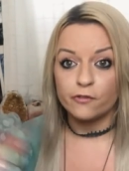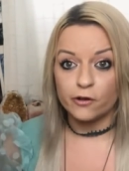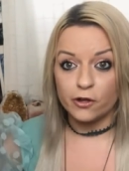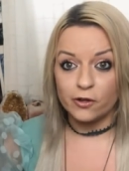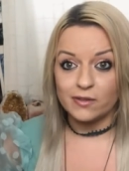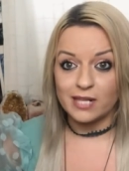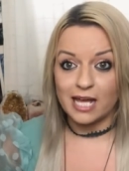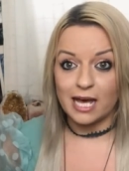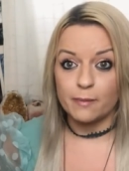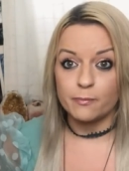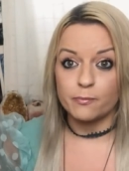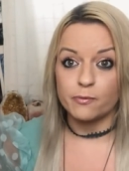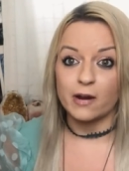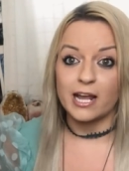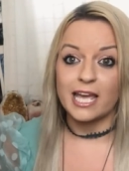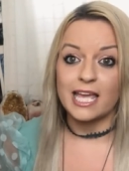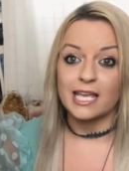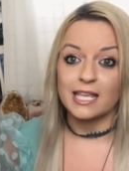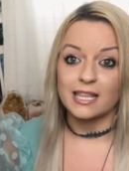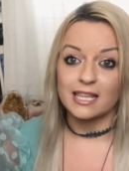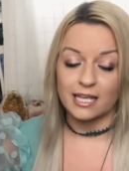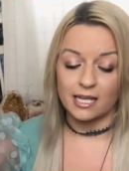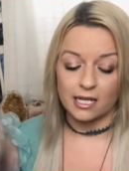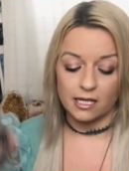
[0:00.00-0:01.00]
Through that
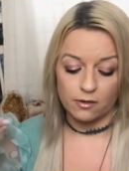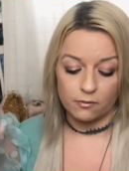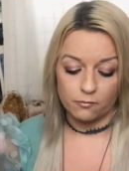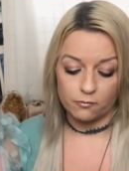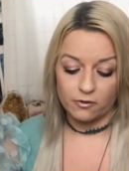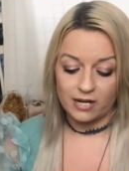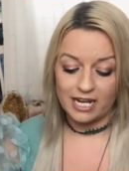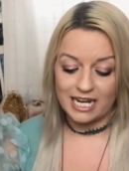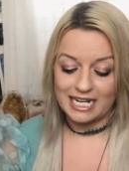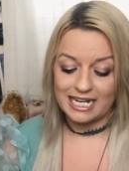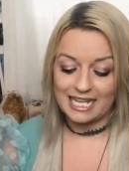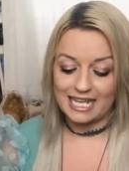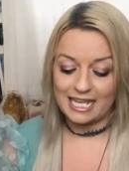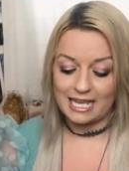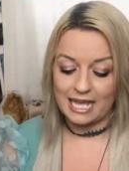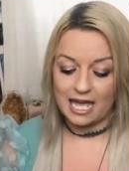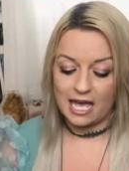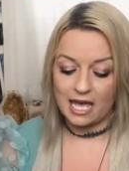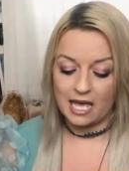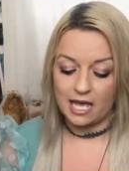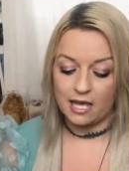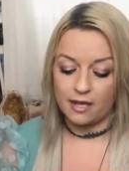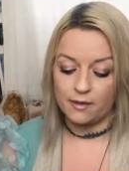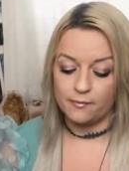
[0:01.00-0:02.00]
break, they're going to really
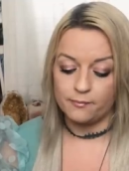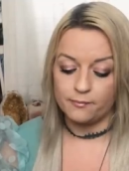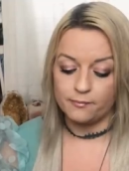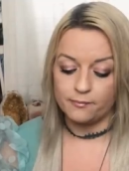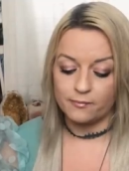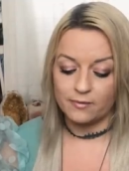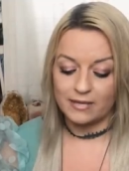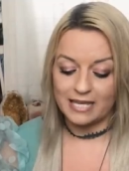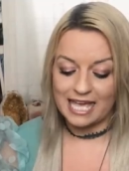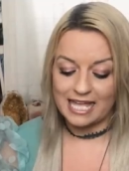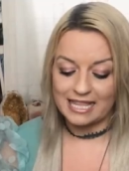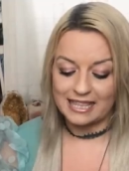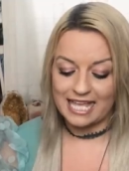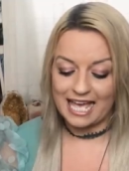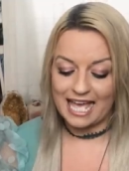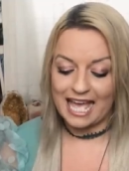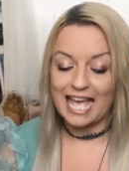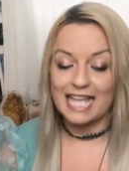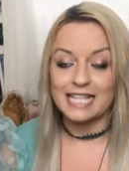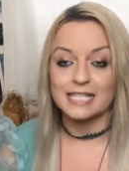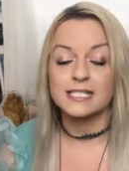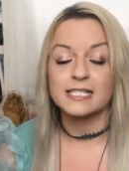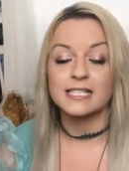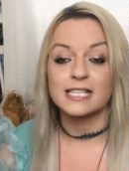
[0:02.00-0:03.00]
um, get their
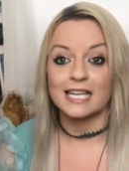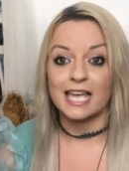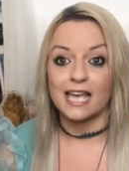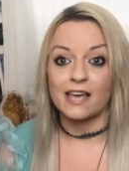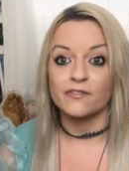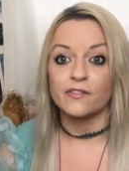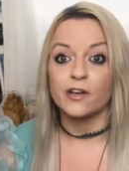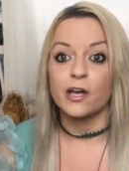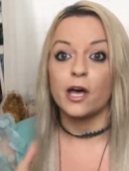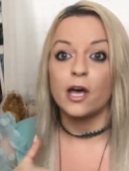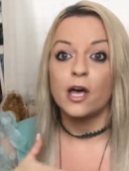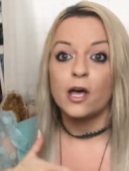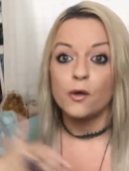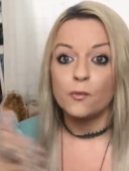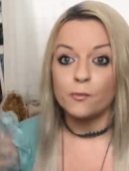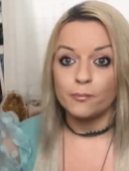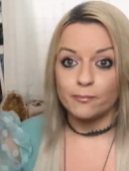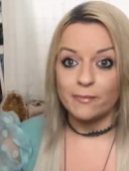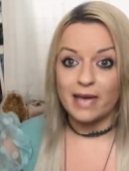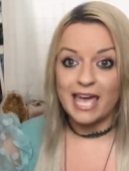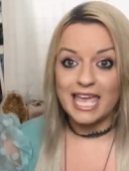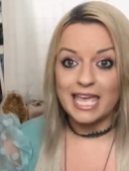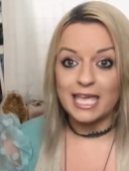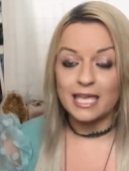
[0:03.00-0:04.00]
heads together,
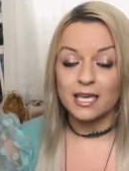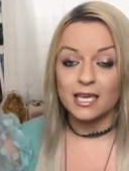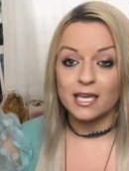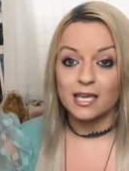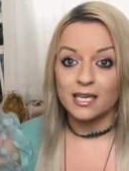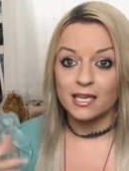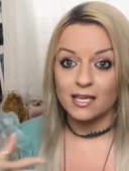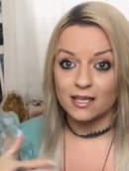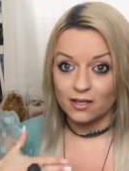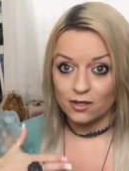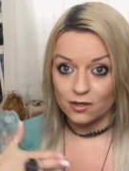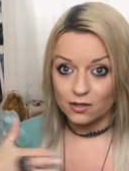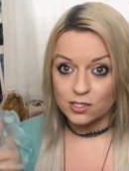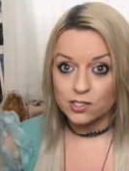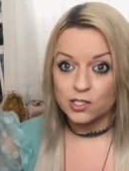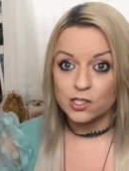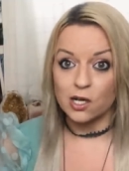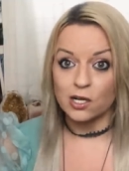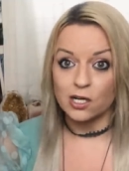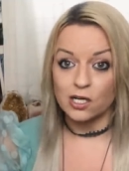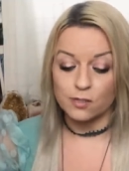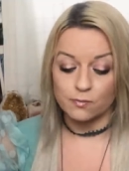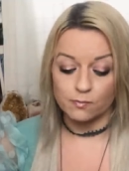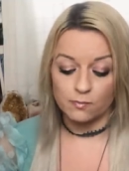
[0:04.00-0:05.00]
make
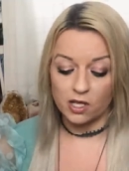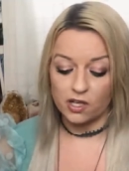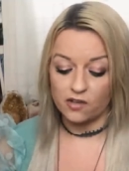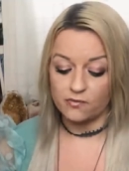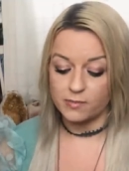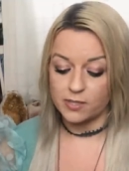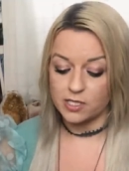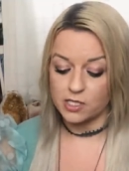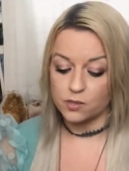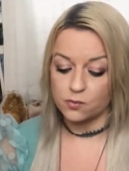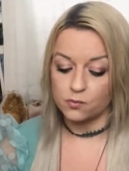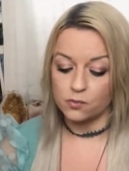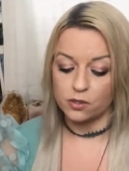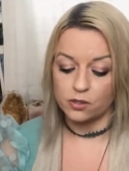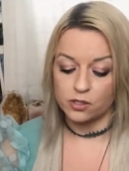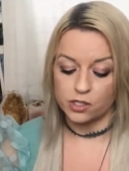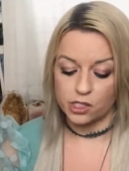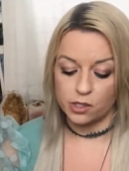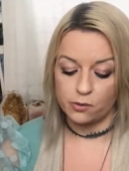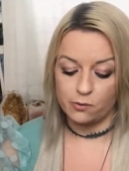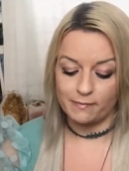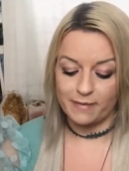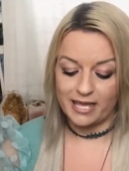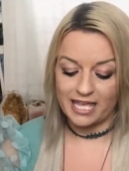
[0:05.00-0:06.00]
solid movement
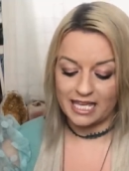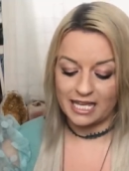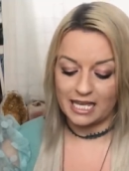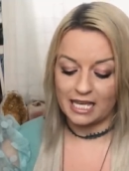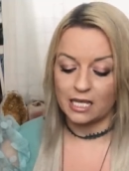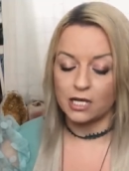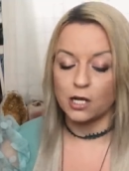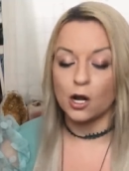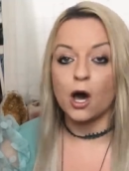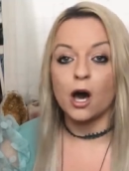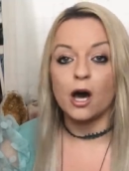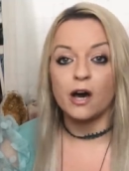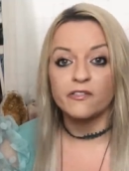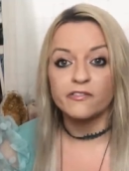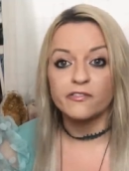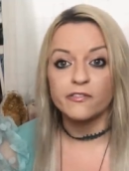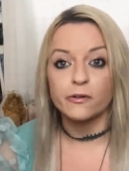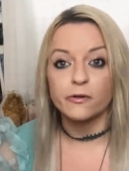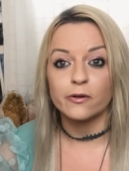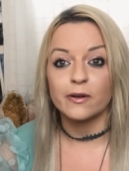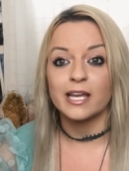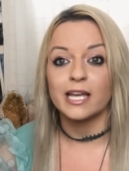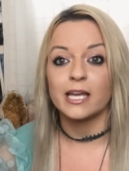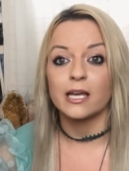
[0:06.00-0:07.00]
towards you, making an
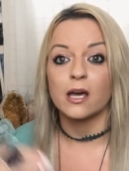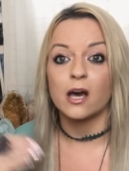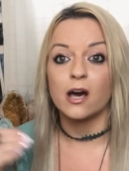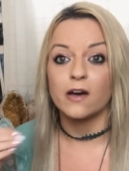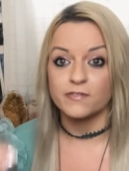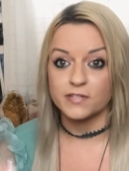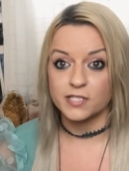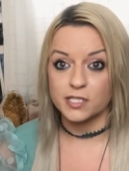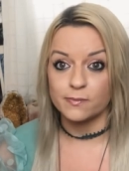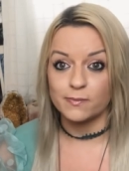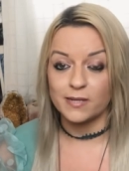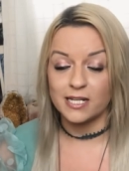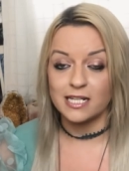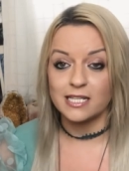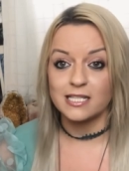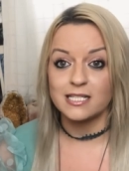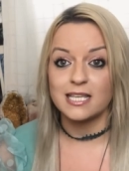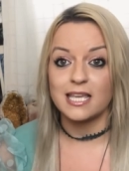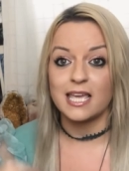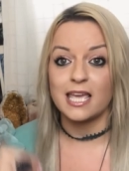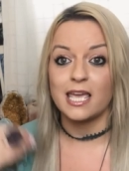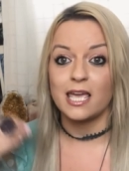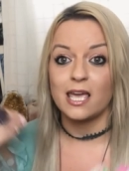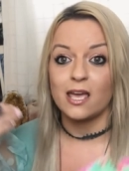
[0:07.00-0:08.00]
offering of
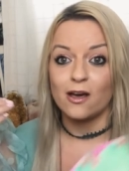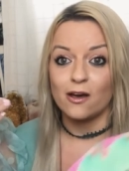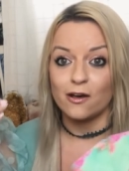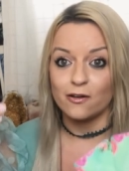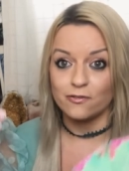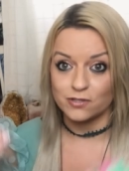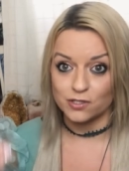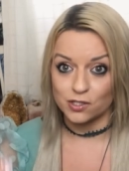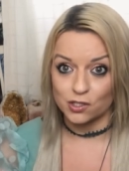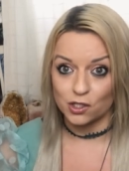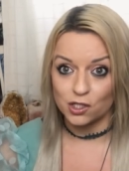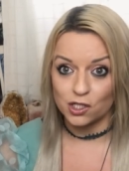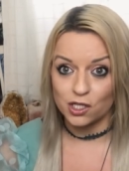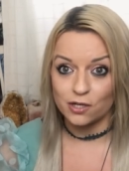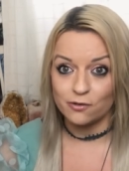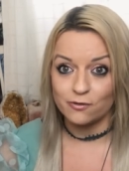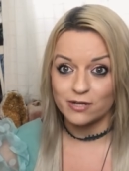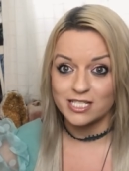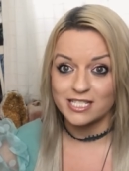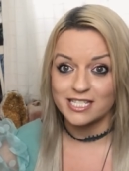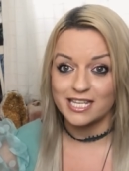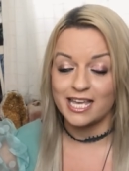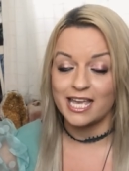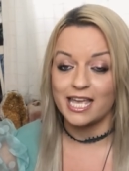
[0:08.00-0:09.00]
stability, of
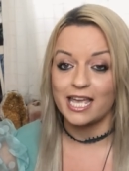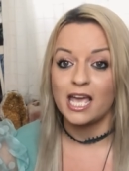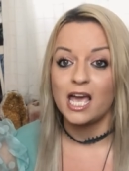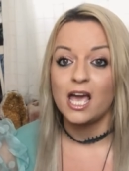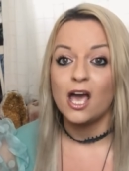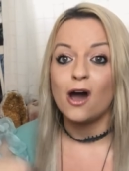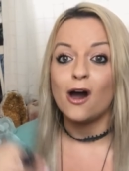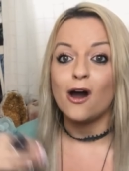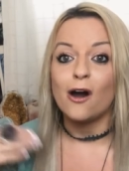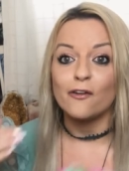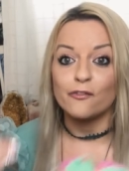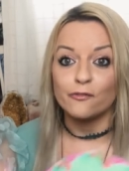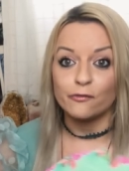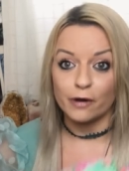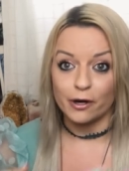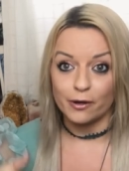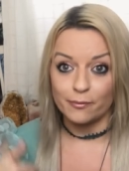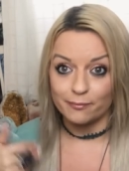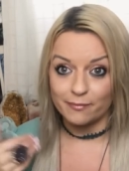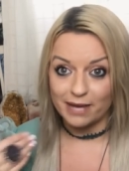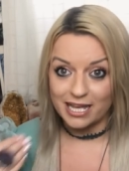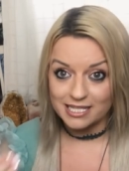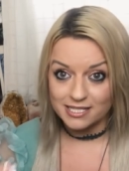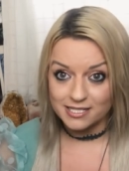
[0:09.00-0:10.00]
security, of
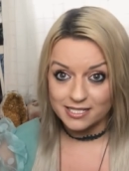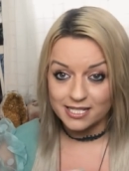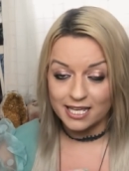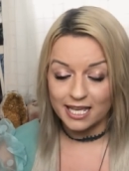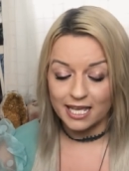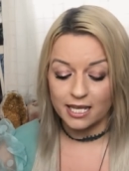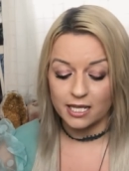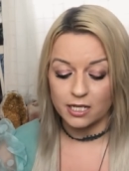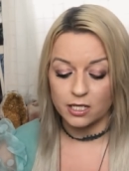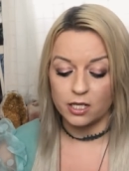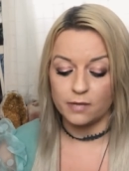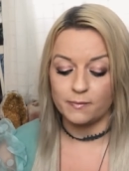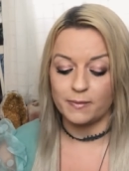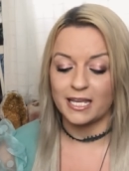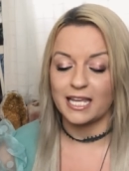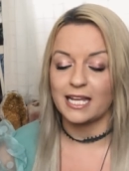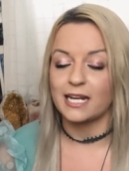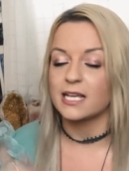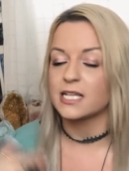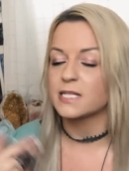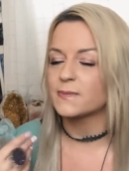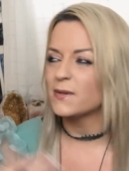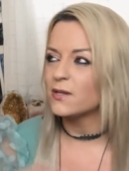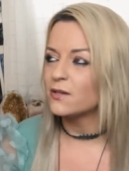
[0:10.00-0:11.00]
romantic new
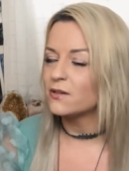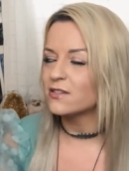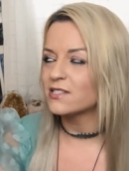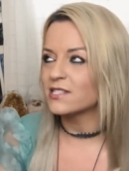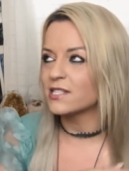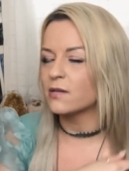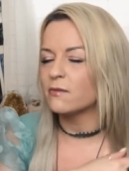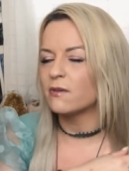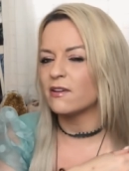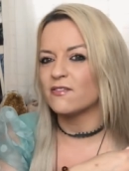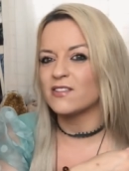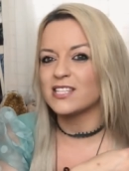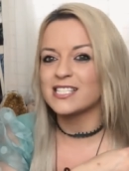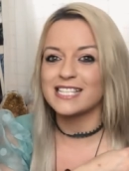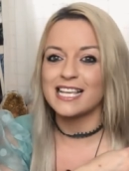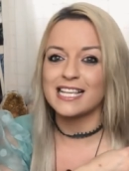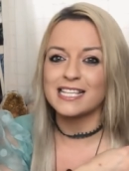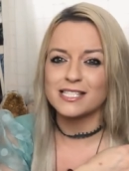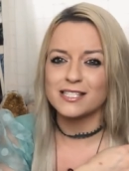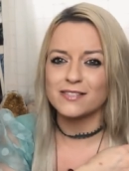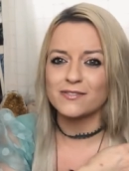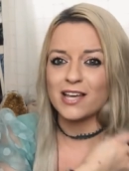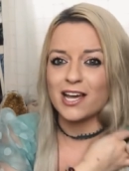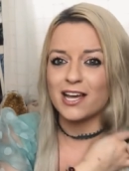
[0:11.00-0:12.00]
beginnings, but also with a
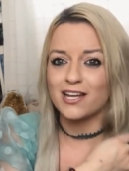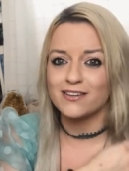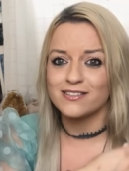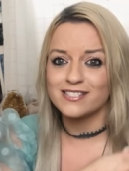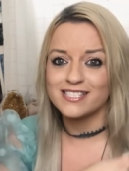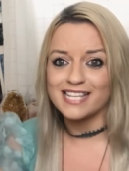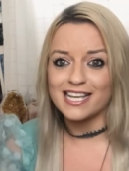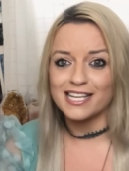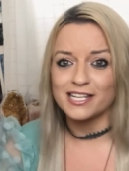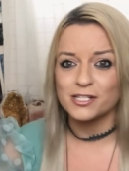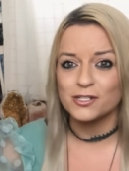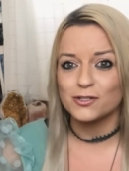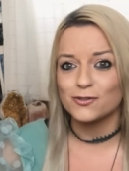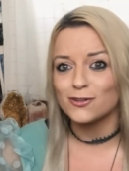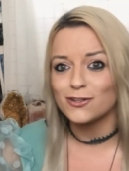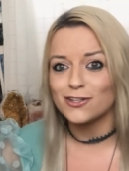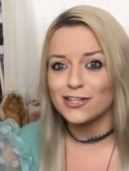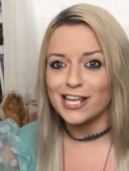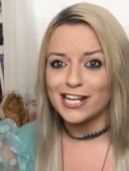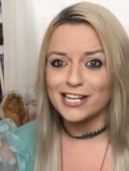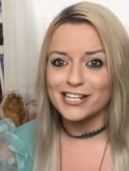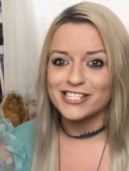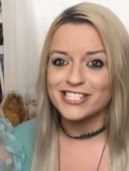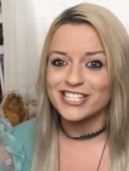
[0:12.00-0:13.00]
sense of kind of
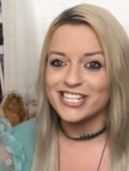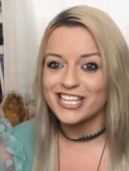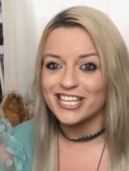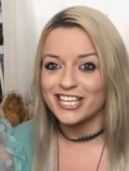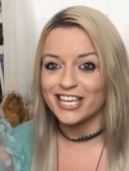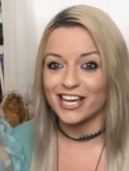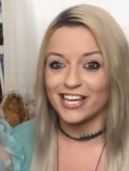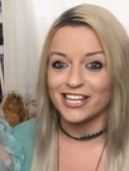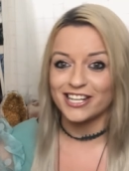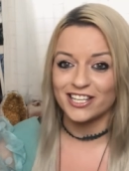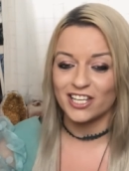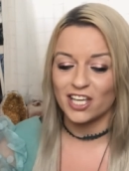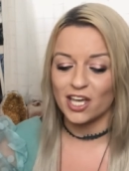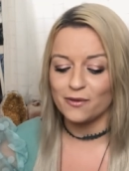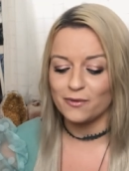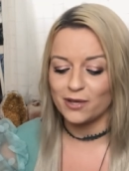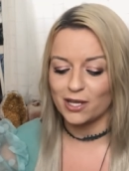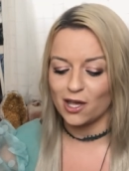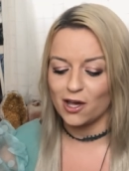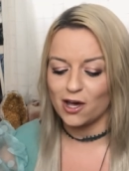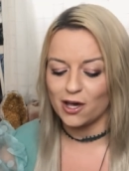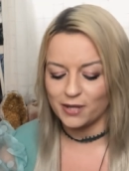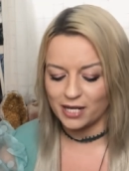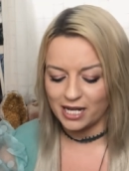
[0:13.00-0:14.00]
sexual energy kind of
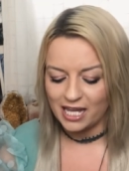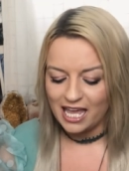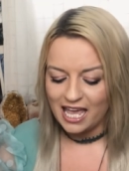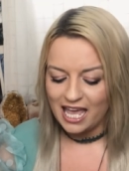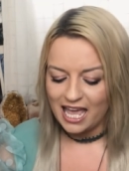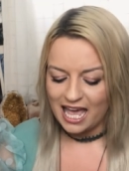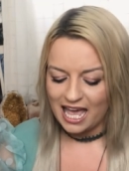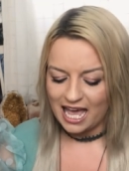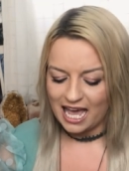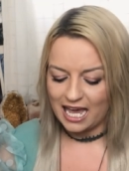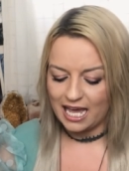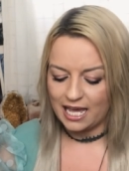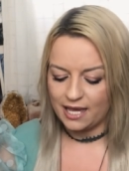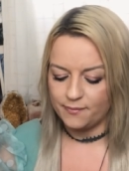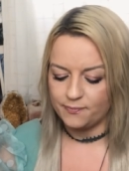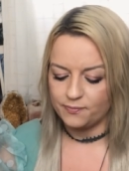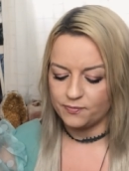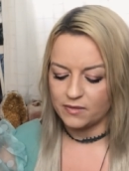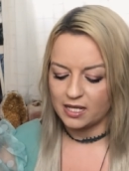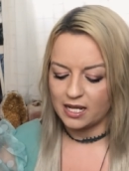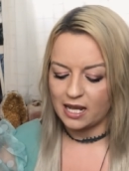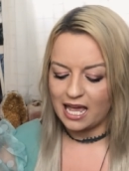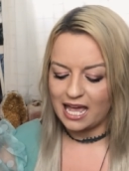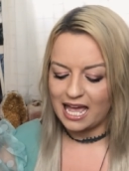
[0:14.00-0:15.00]
going on.
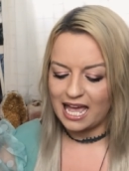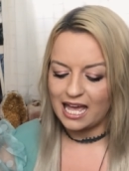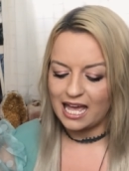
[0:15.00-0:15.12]
Um,